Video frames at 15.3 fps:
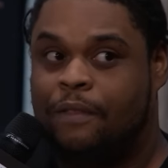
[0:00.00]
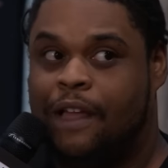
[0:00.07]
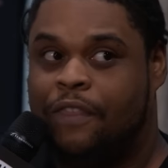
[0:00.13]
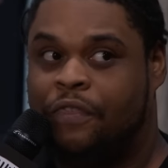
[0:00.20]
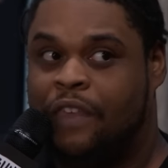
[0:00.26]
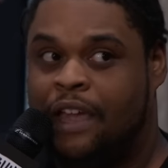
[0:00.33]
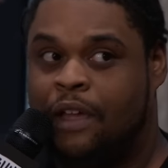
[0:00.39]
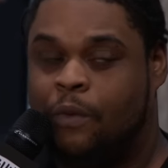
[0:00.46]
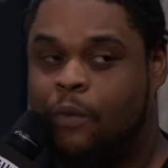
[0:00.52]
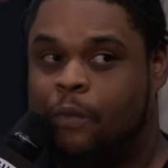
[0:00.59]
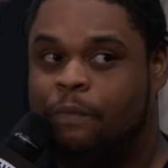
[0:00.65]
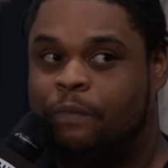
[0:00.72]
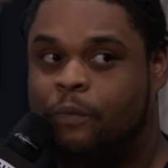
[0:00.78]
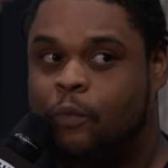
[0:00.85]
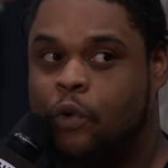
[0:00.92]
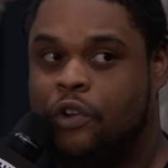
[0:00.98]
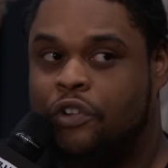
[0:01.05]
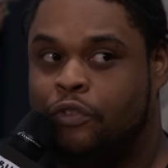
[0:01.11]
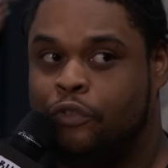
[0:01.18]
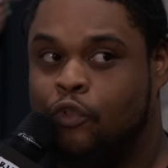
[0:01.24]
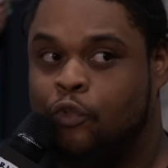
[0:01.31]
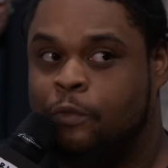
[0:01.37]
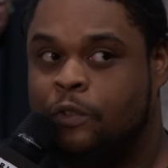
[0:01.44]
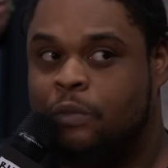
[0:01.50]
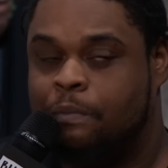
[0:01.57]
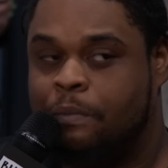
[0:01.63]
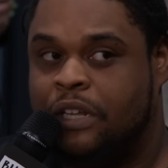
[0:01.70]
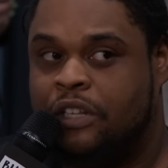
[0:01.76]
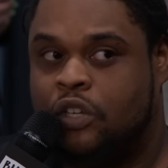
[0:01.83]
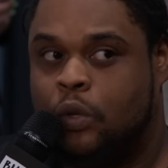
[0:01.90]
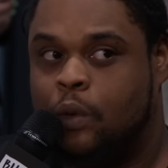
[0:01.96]
I think what drew
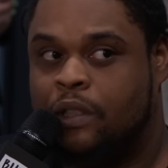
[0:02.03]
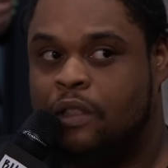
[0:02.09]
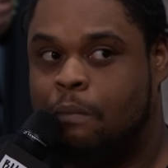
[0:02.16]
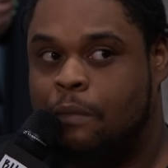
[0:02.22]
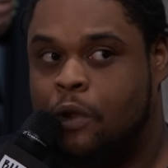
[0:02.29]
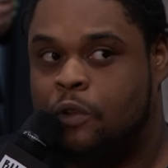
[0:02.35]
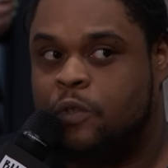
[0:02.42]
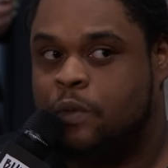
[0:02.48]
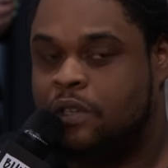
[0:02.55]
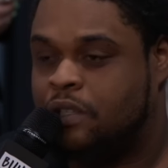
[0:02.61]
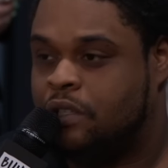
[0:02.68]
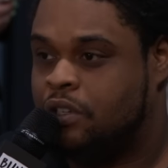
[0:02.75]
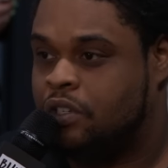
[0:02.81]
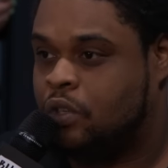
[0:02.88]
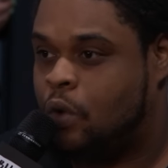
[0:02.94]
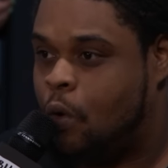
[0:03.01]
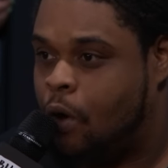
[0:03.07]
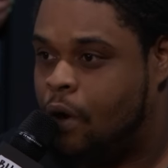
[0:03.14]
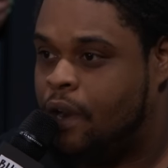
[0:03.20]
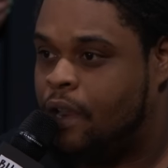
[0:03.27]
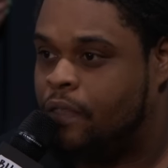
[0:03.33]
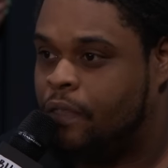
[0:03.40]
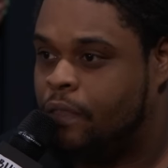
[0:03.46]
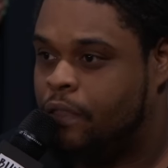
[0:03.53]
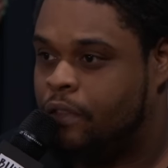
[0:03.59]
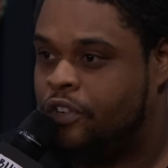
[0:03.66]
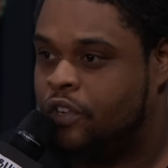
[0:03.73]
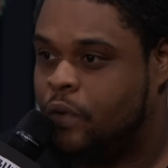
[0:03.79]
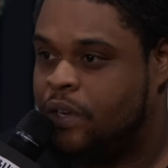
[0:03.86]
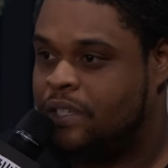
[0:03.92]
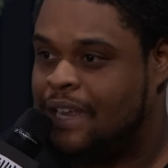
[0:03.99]
me to it the most was the score and the
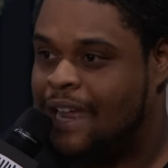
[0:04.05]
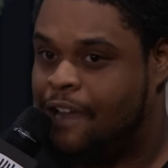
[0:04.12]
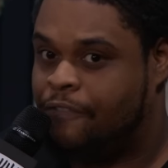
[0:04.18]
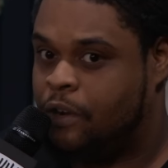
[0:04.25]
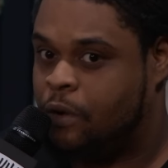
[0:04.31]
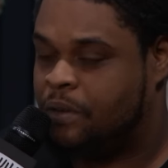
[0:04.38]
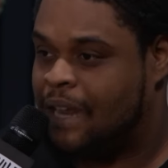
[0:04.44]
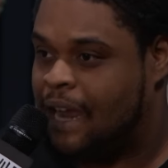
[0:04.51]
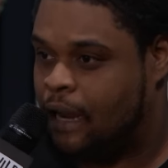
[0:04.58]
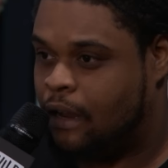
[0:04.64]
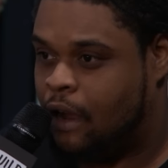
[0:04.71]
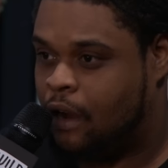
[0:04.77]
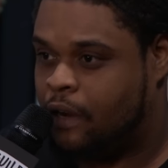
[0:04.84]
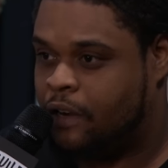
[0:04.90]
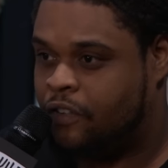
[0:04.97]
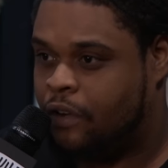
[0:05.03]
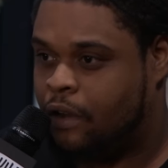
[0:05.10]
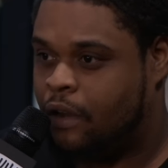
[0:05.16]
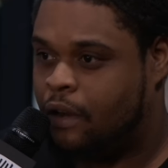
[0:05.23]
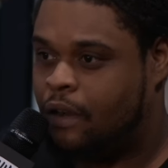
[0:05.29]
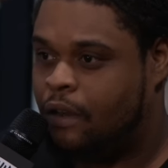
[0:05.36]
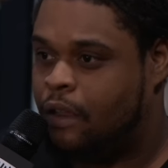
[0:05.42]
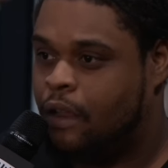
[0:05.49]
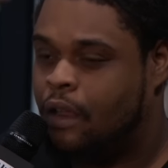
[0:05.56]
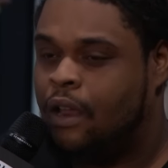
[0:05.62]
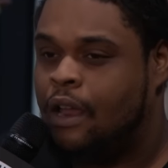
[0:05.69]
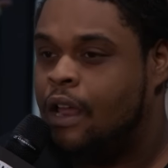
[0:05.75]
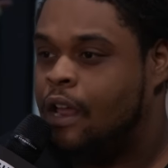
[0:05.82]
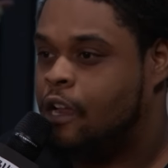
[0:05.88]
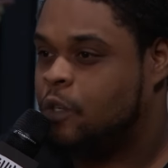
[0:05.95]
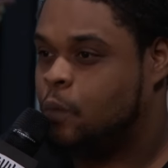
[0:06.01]
choice to have no dialogue in the trailer. It,
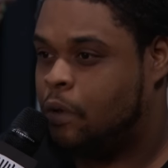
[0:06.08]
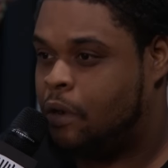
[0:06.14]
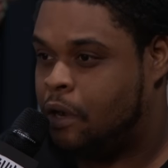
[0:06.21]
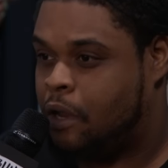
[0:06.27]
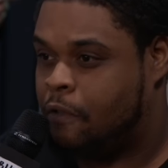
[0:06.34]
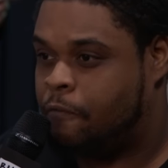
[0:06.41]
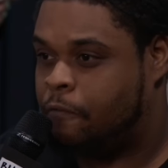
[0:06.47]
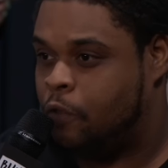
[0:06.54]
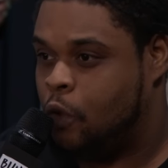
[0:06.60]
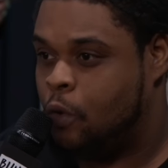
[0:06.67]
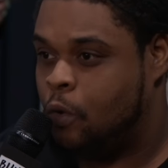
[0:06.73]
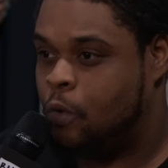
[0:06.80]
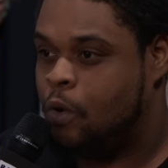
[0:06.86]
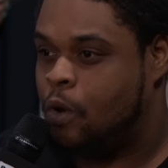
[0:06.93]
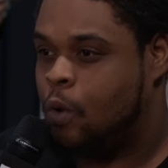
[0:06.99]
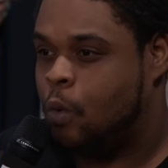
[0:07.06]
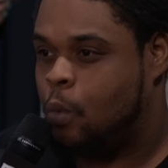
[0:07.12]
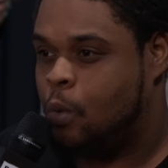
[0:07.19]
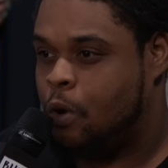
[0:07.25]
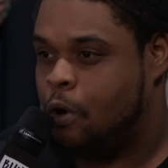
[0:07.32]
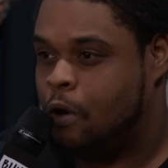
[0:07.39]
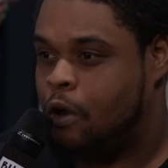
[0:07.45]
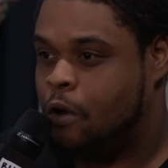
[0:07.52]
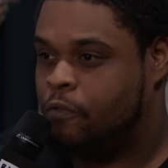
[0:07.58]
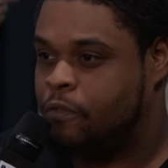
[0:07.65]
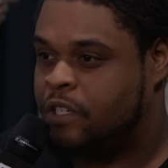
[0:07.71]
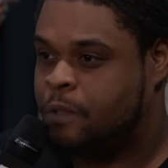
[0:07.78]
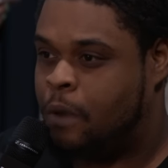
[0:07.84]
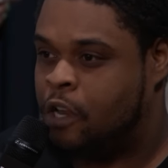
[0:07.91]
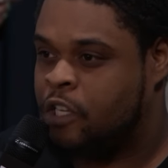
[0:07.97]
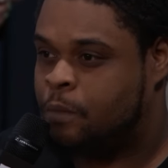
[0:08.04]
I was wondering if you were
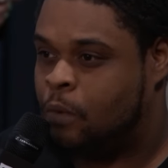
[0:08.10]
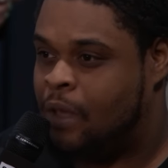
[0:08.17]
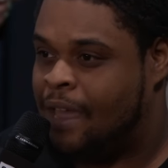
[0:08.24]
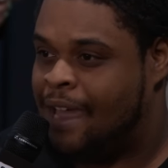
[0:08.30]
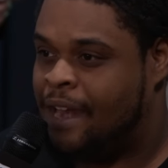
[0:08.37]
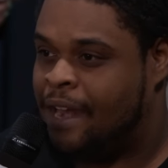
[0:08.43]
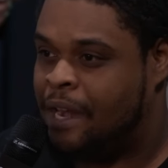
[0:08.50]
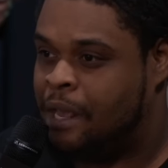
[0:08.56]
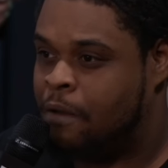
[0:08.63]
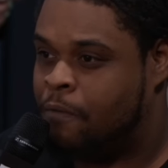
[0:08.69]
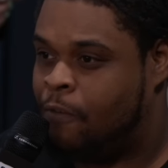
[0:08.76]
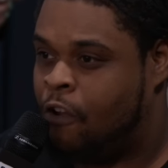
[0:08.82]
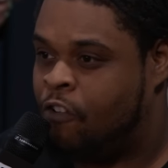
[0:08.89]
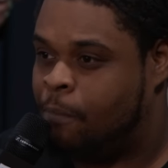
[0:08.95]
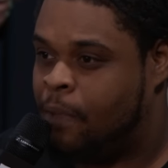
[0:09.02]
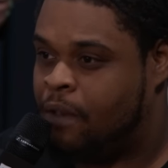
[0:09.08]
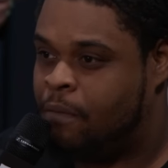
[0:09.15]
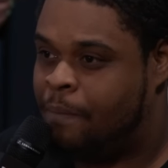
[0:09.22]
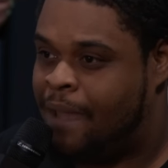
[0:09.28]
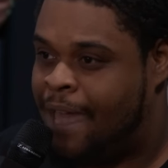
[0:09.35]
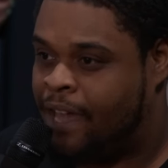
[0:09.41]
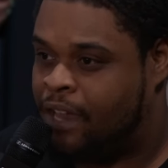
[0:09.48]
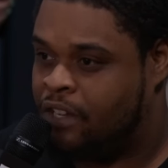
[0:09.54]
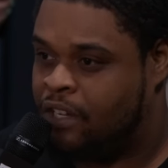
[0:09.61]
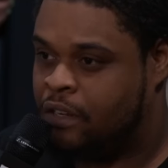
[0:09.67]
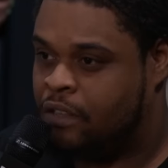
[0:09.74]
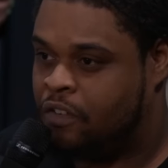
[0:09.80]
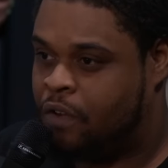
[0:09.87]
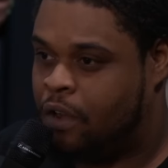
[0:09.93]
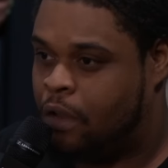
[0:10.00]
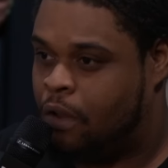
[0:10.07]
responsible, had any involvement in packaging
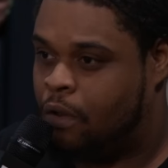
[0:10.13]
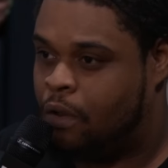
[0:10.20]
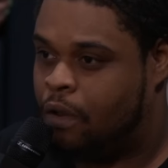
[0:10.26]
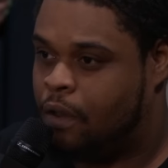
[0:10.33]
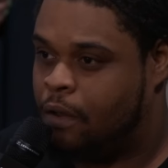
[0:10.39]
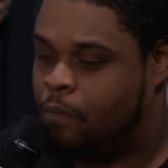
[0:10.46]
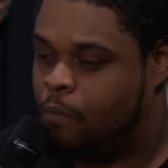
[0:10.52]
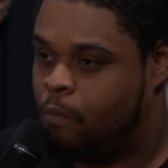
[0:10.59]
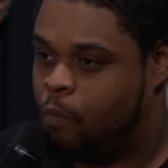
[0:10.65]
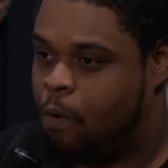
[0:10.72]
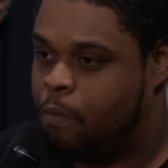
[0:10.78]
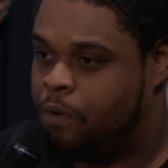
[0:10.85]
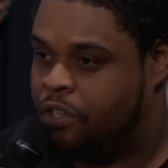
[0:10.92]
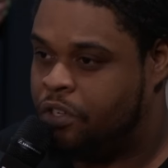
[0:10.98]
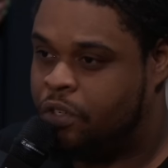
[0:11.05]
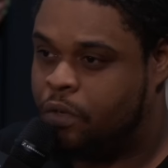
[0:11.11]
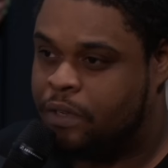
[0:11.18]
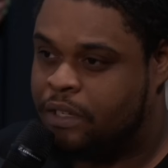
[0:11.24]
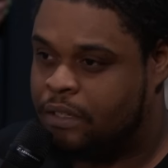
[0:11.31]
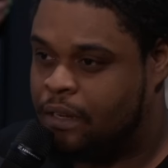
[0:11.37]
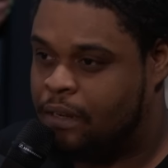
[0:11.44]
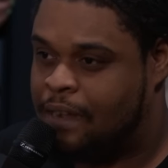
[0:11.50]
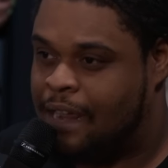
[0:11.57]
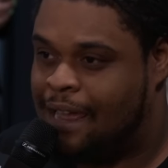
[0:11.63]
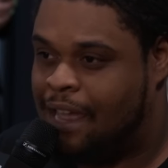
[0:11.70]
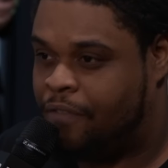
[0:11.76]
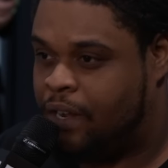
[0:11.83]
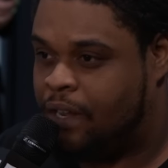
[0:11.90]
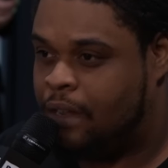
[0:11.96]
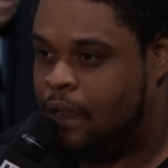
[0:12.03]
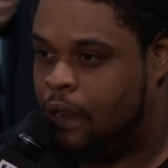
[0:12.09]
the trailer, and what was your choice to not
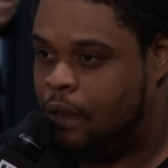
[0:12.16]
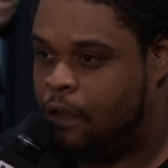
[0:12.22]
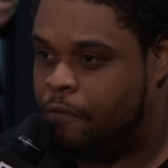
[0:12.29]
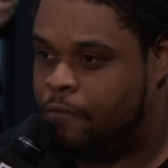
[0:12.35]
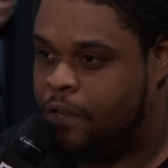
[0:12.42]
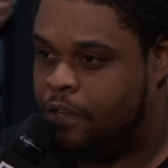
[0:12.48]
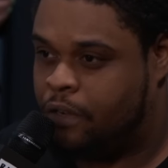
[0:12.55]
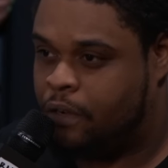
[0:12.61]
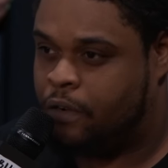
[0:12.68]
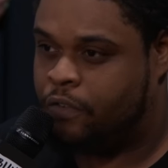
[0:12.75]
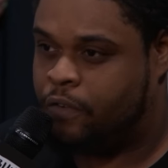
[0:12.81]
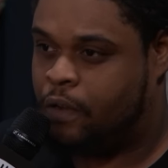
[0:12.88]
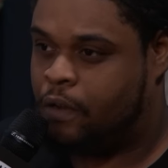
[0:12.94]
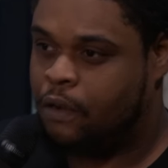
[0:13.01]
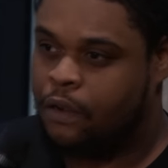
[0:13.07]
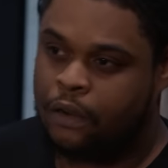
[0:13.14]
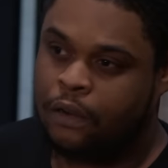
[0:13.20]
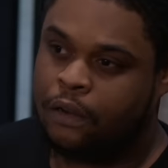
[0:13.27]
have any dialogue feature in the trailer?